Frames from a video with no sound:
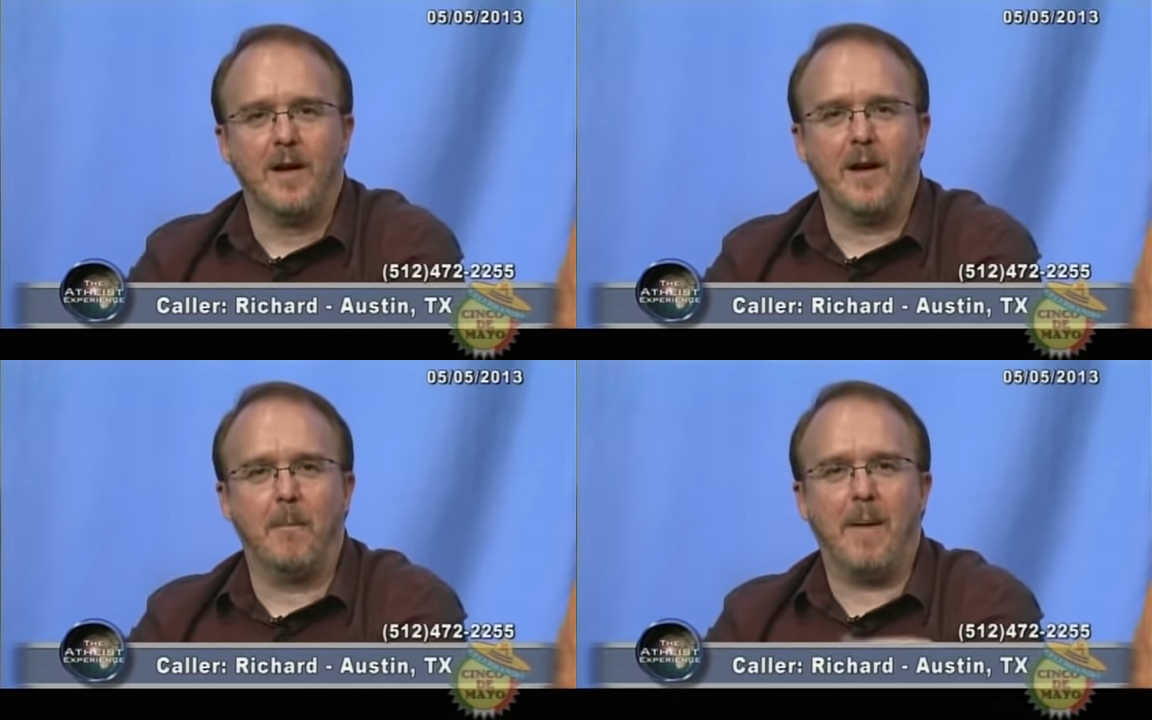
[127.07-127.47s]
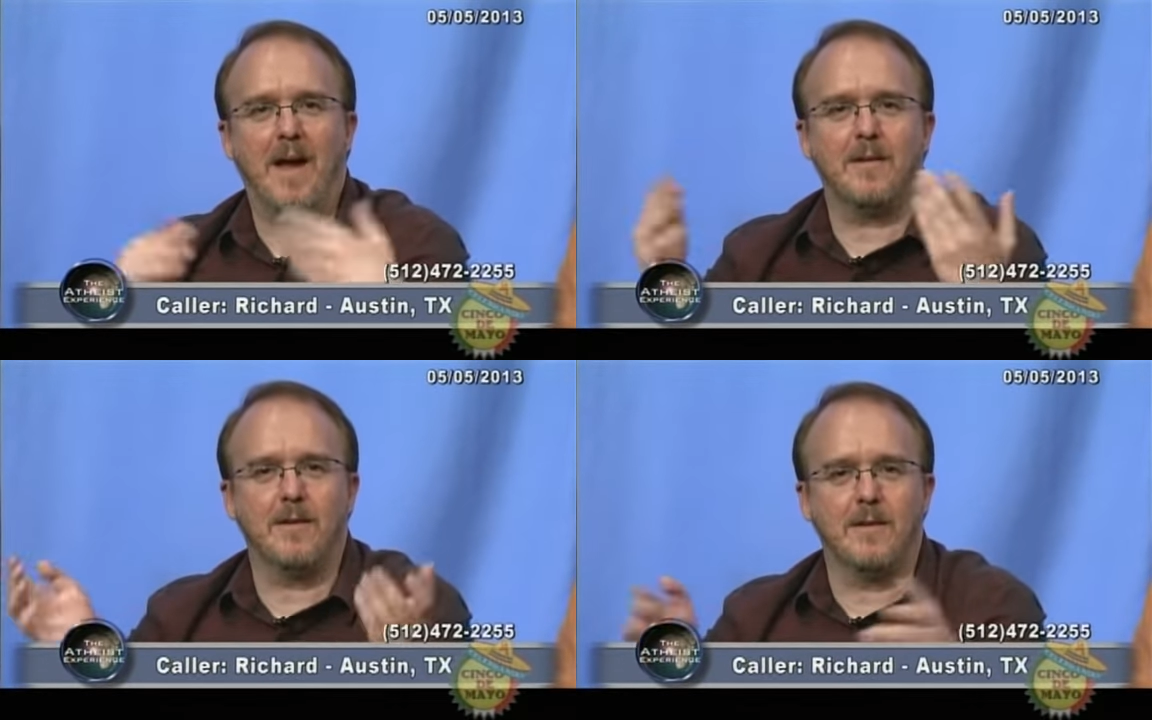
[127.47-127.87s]

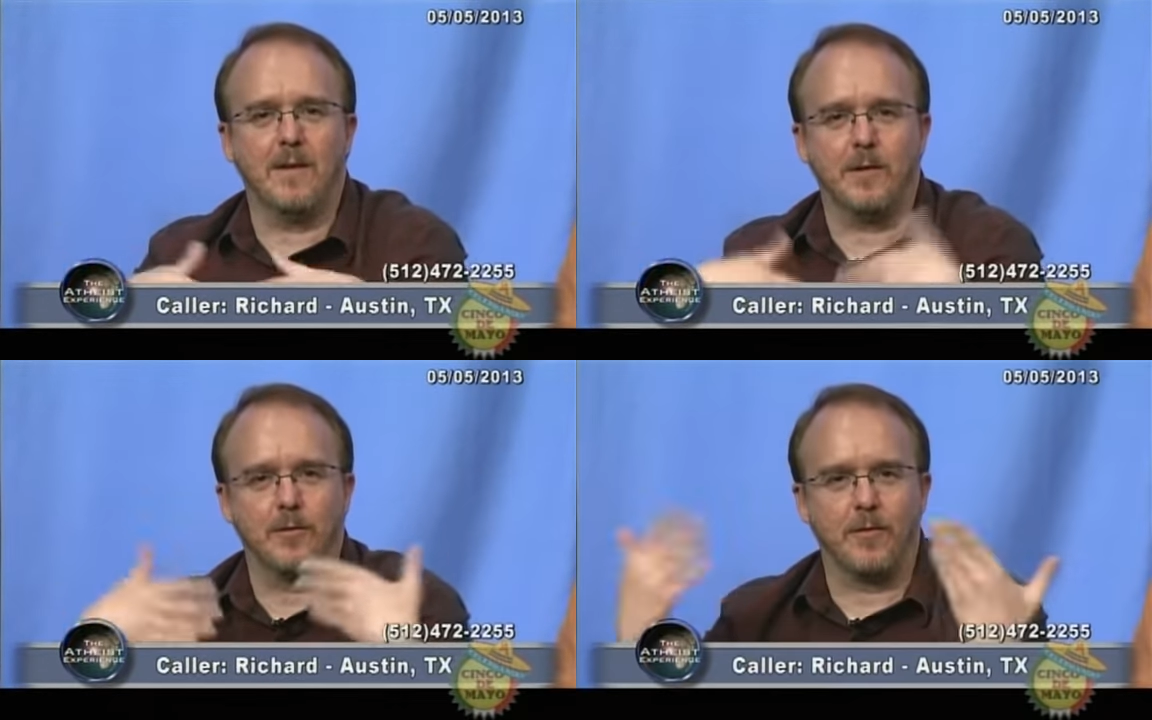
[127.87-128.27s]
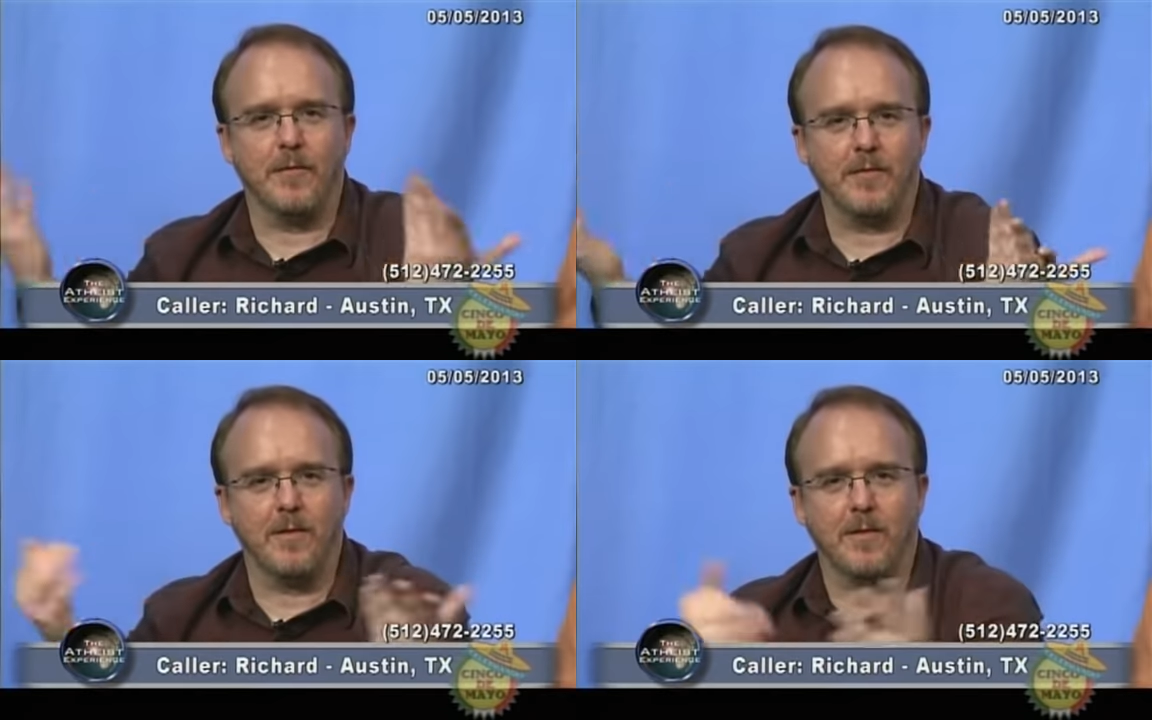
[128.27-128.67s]
abandoned and
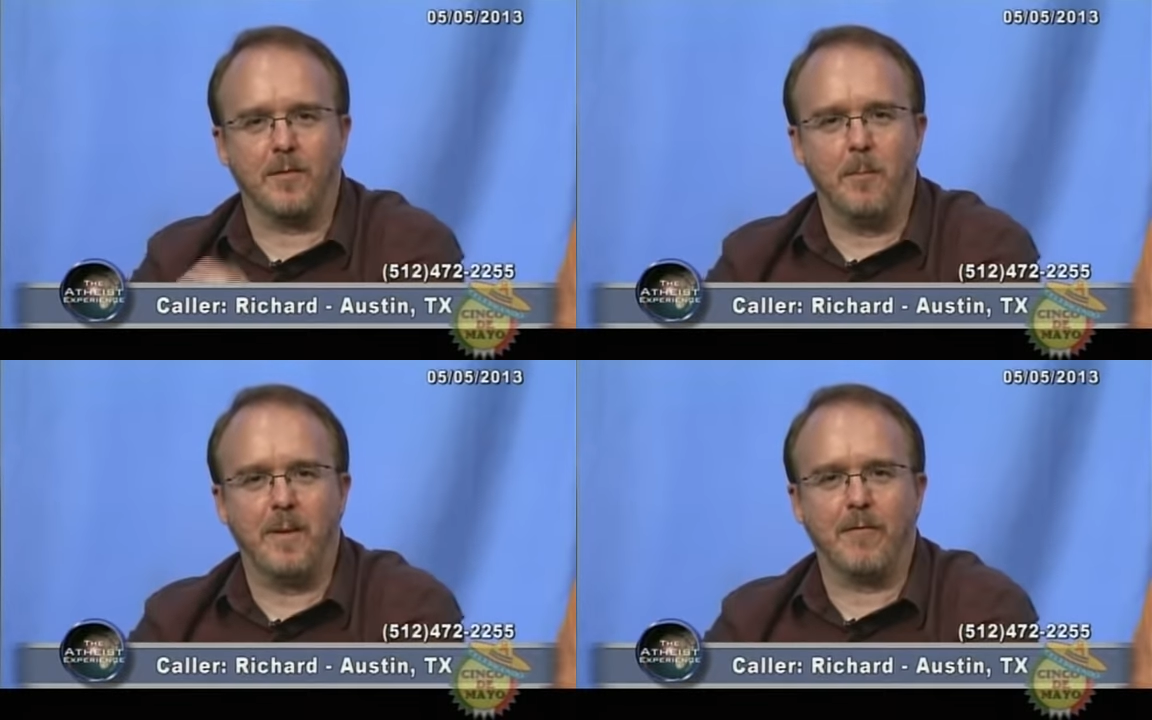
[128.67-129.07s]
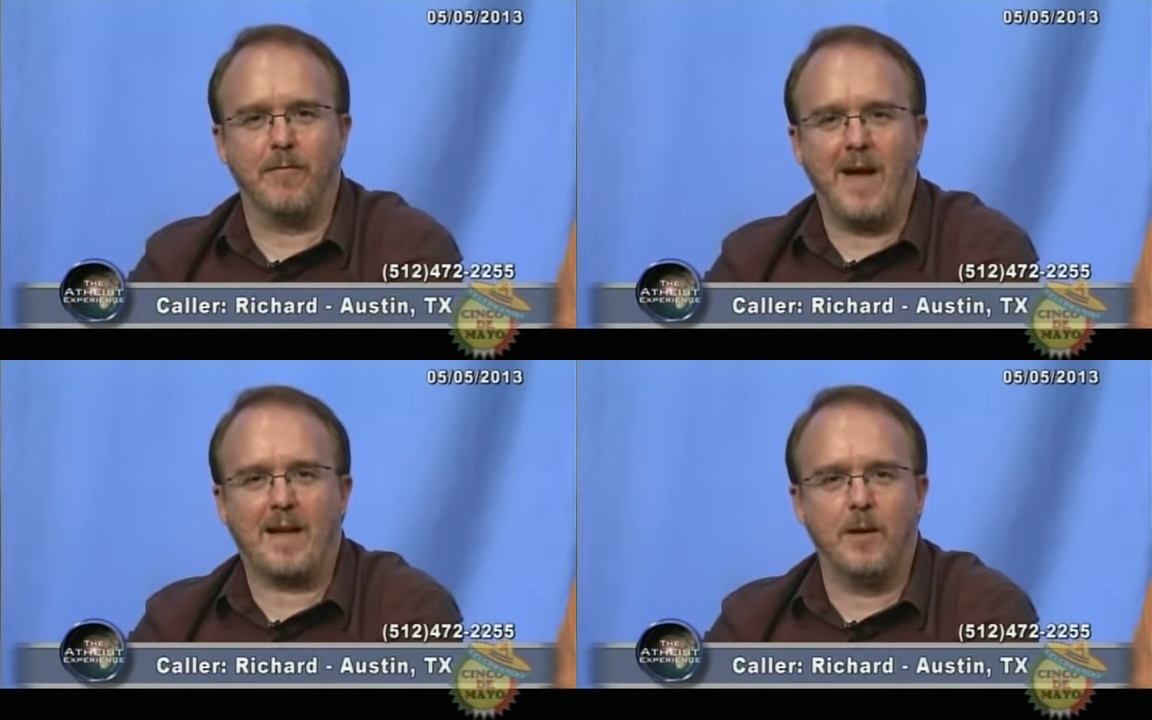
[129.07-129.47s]
adrift in this big
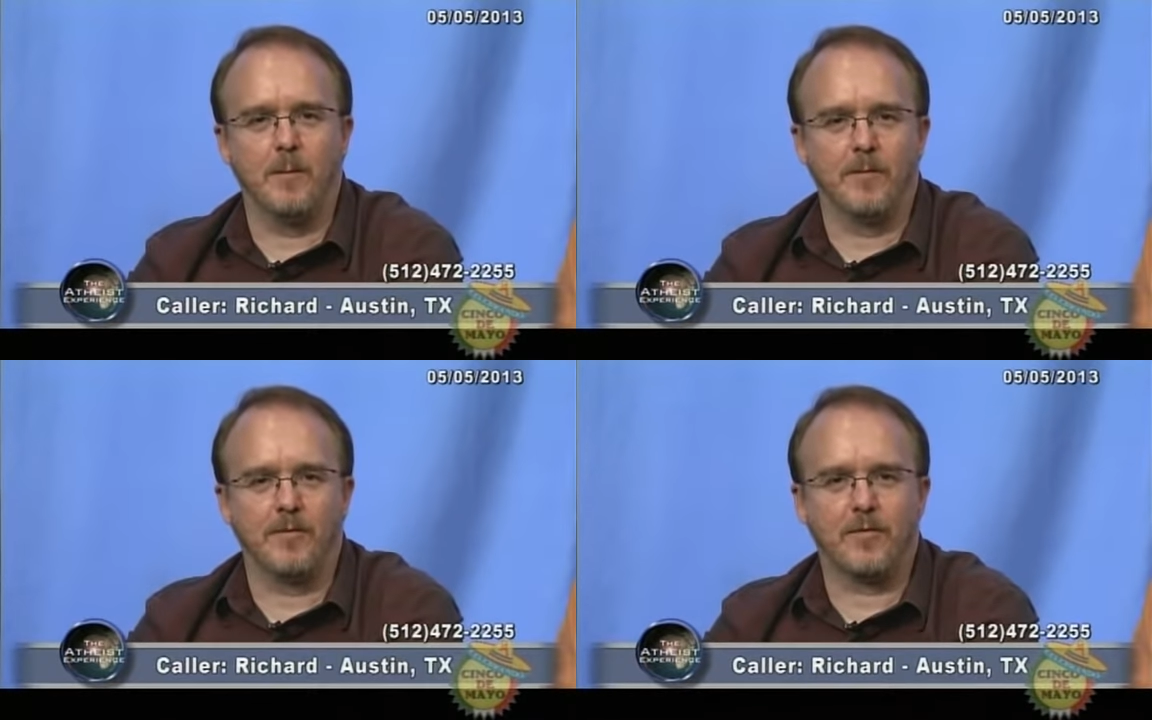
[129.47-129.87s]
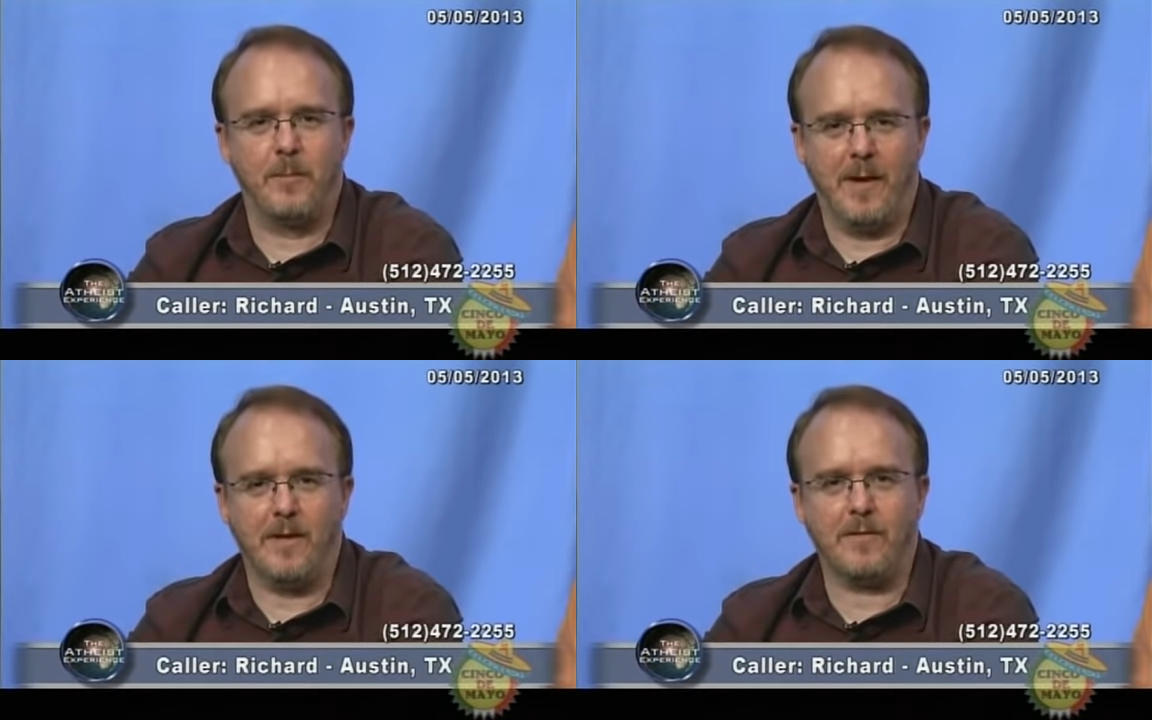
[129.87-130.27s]
vacuum of
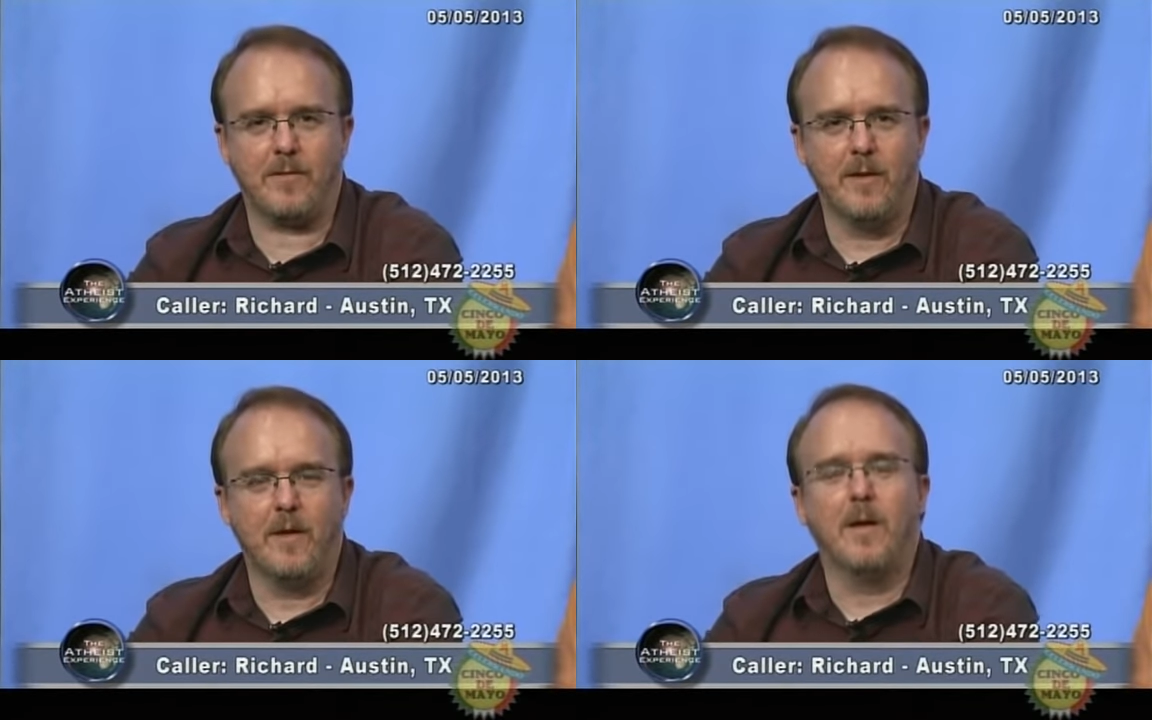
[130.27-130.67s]
space,